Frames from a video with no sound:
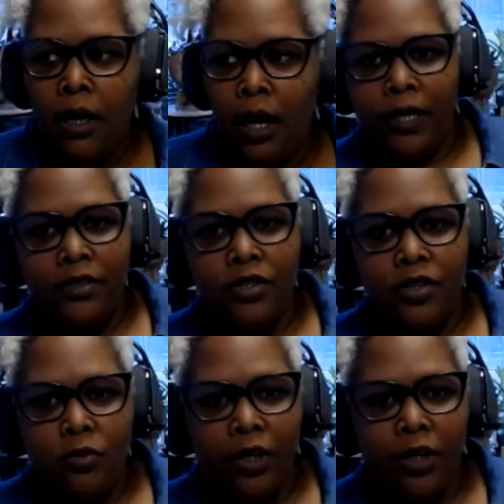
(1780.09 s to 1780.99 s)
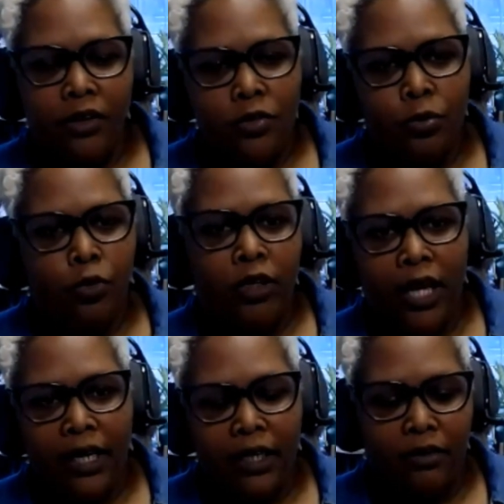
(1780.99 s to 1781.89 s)
places where there's more
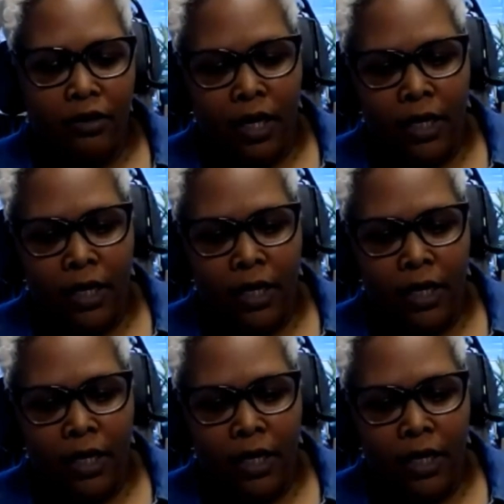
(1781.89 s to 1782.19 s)
like a